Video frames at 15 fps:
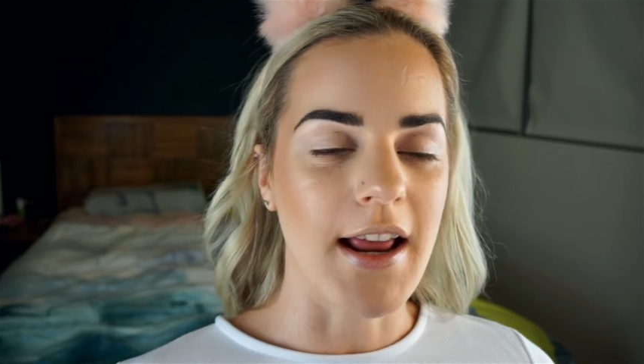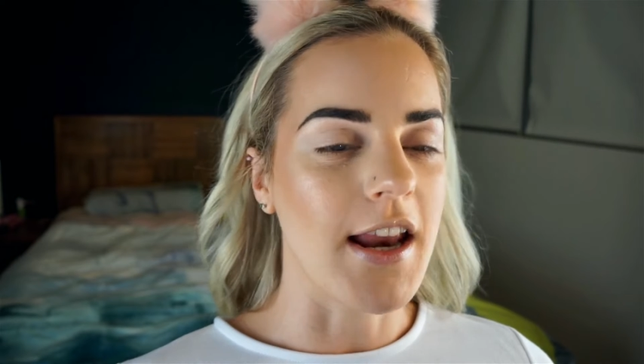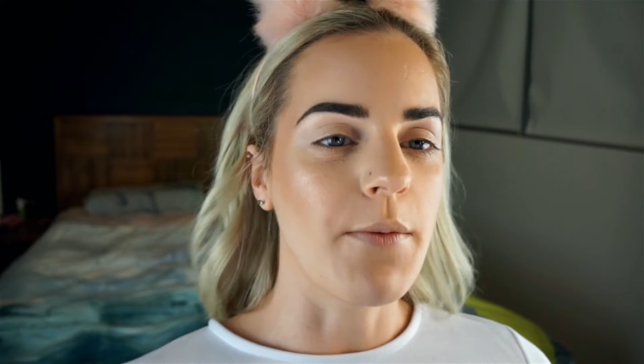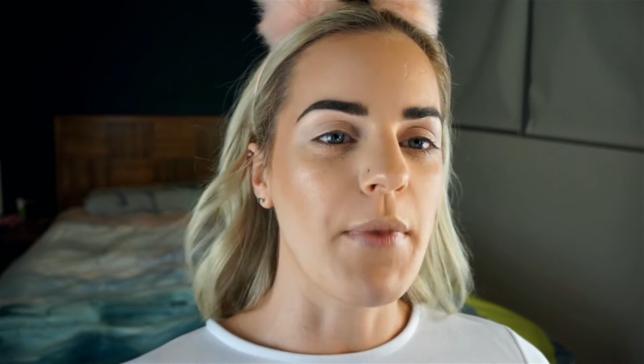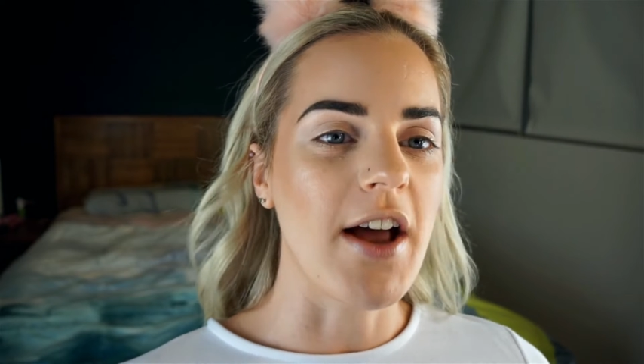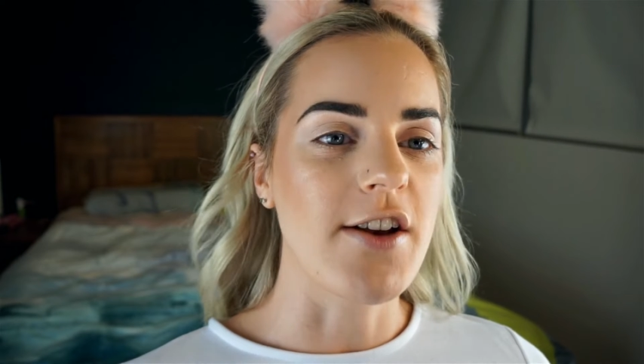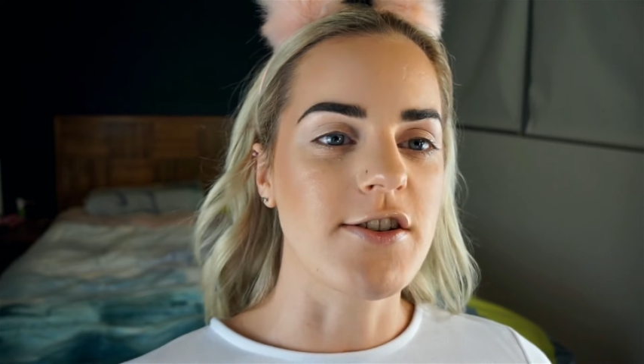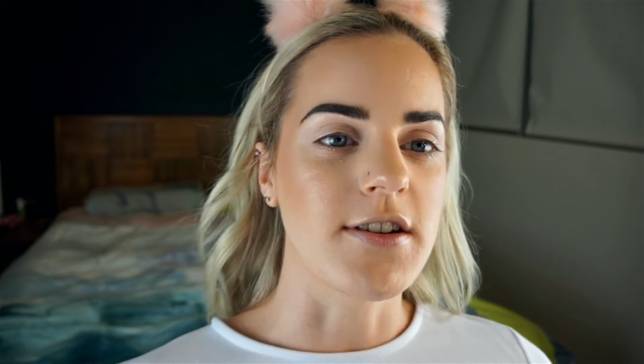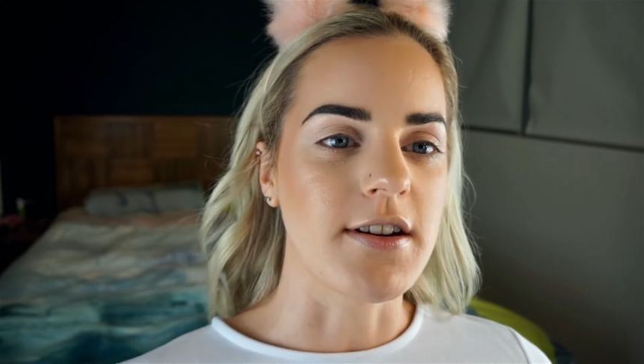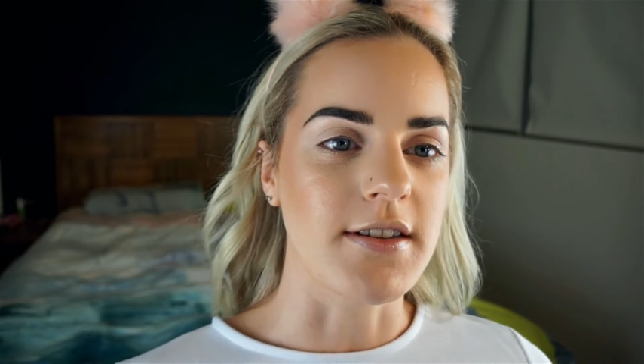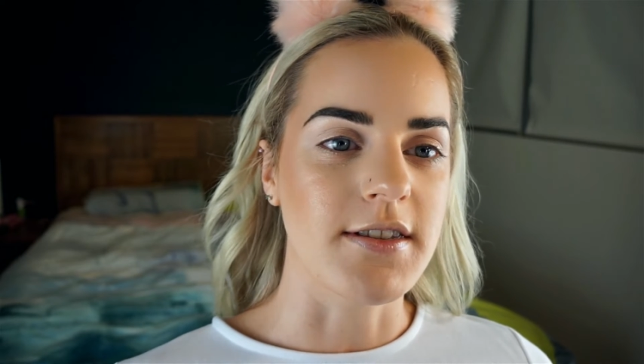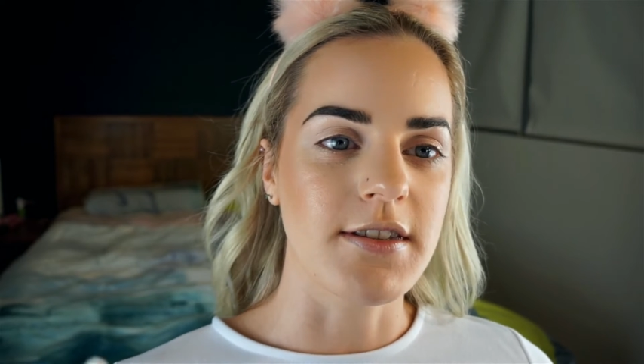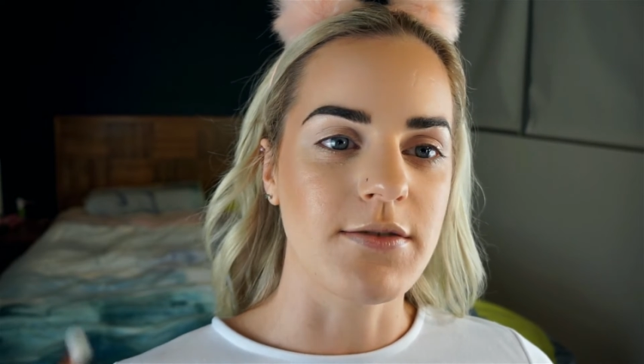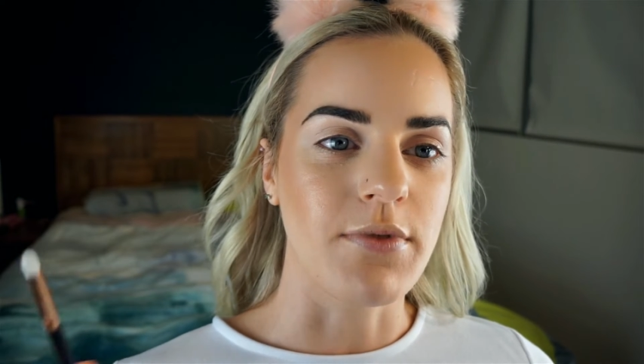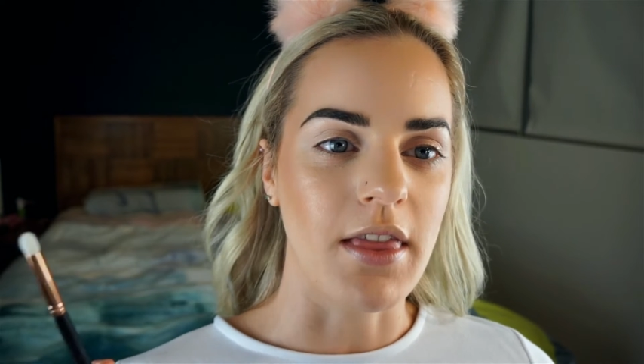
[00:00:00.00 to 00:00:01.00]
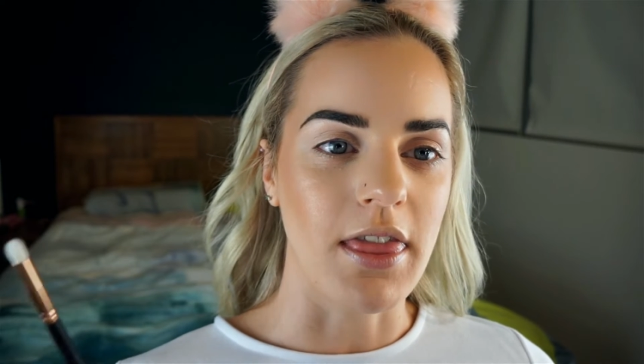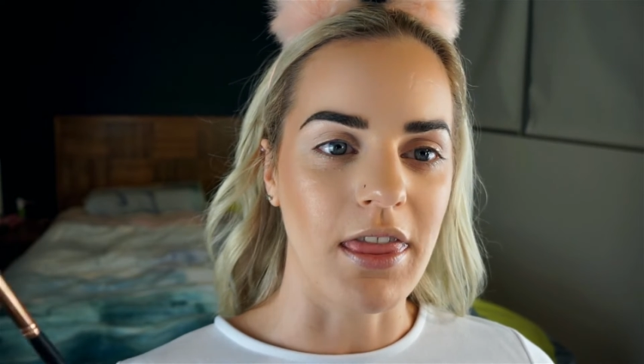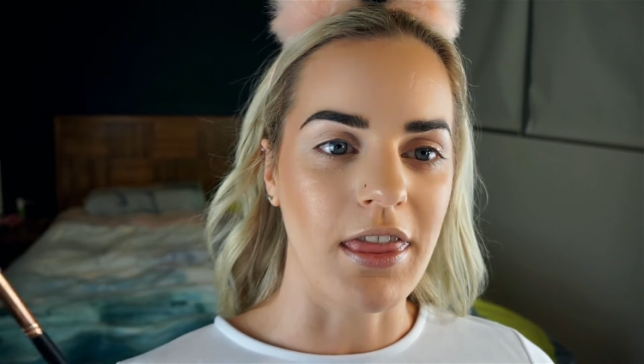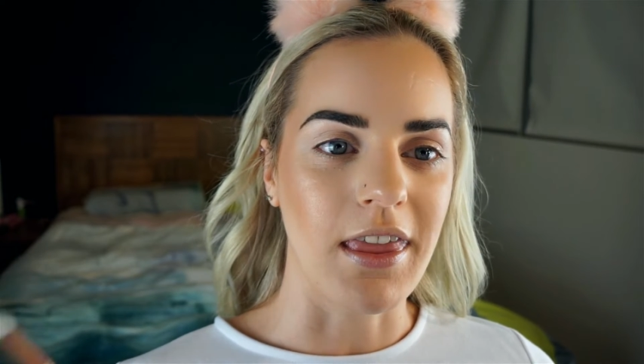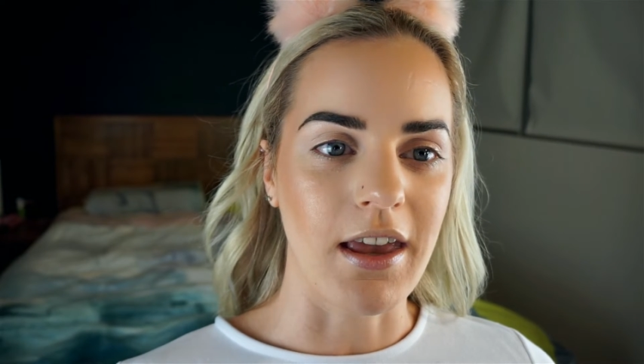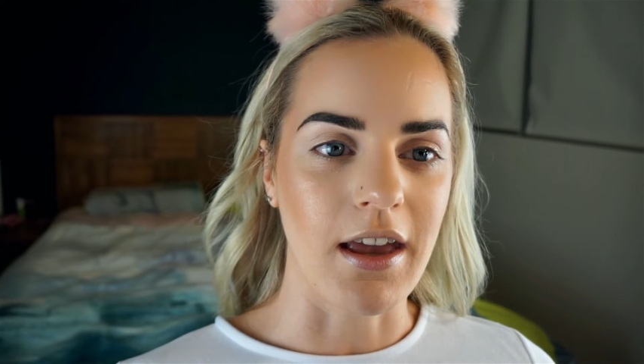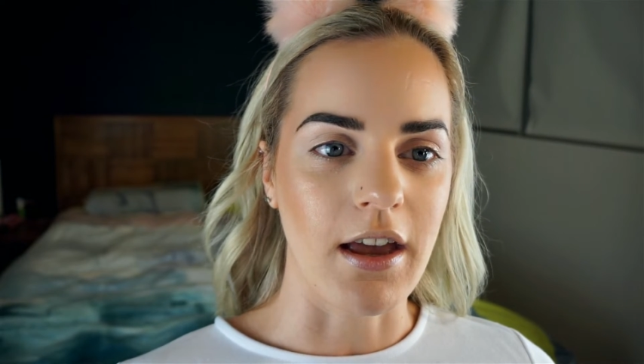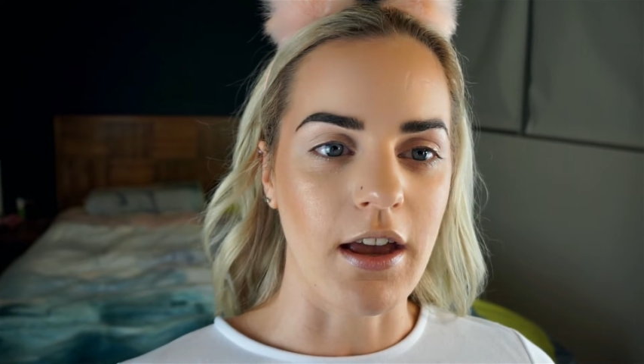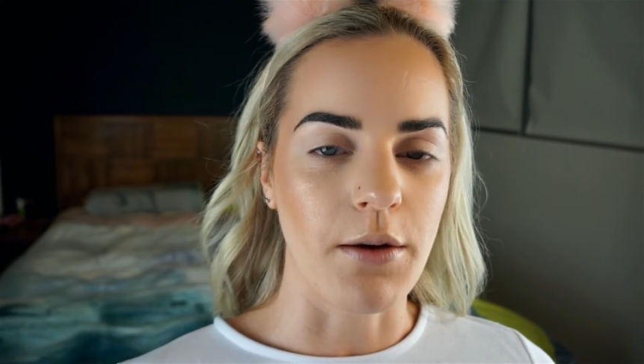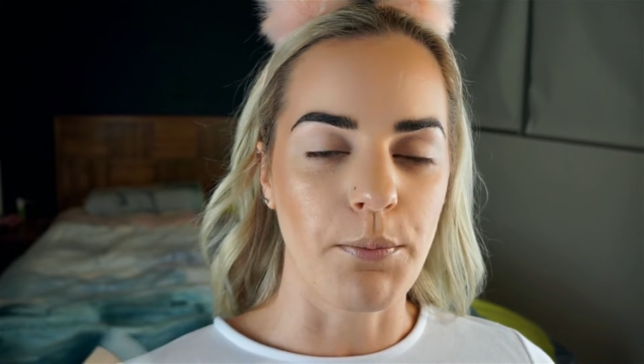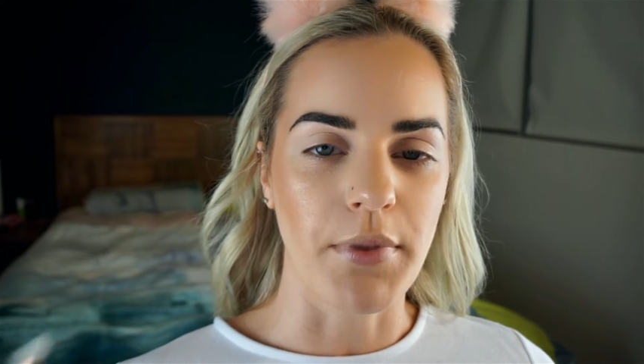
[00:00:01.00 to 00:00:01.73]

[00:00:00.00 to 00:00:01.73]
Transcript: any patchiness with their